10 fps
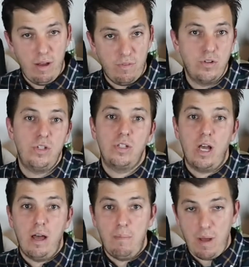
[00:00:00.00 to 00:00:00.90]
versus
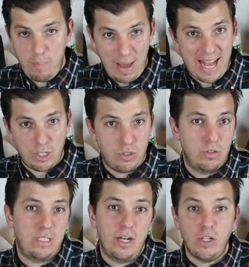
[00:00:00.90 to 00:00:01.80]
a
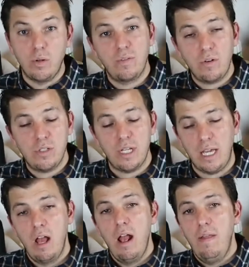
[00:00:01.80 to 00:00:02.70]
bachelor's at a
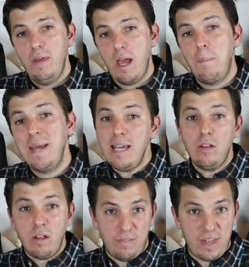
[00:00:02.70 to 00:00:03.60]
university. The
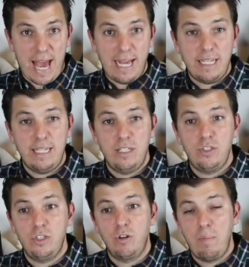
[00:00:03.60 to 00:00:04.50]
appeal of that
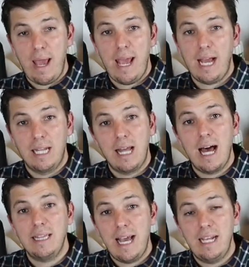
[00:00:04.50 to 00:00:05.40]
is you're paying a
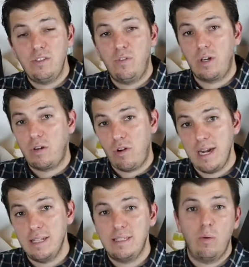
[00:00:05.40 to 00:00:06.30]
lot less for
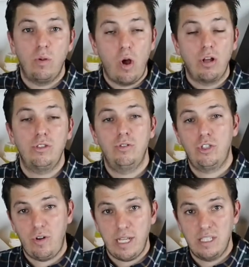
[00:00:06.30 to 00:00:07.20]
credits that will also
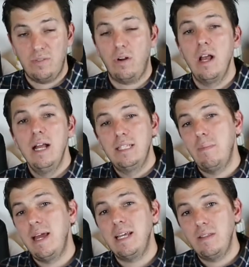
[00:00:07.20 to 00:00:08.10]
transfer to
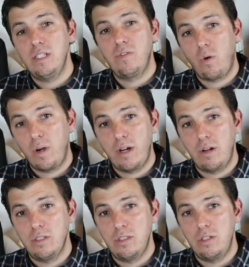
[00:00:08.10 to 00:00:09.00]
many of these 4-year
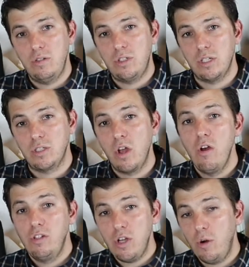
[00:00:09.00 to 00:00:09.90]
institutions.
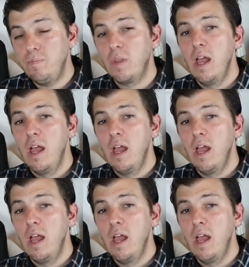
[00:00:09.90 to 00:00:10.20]
So